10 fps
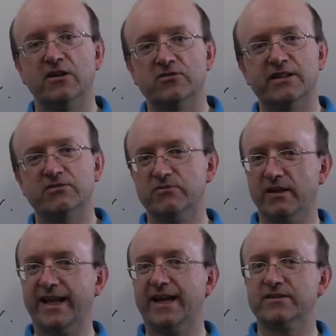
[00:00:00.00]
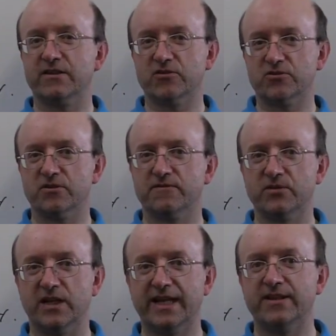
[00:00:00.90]
So that's really asking us for
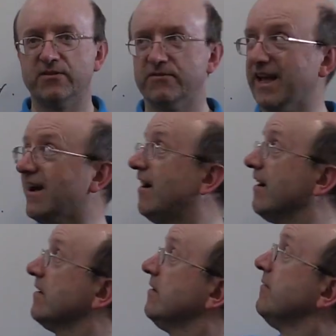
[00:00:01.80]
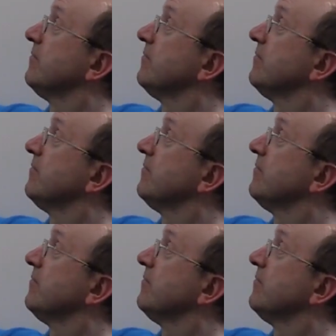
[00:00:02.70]
the length of the arc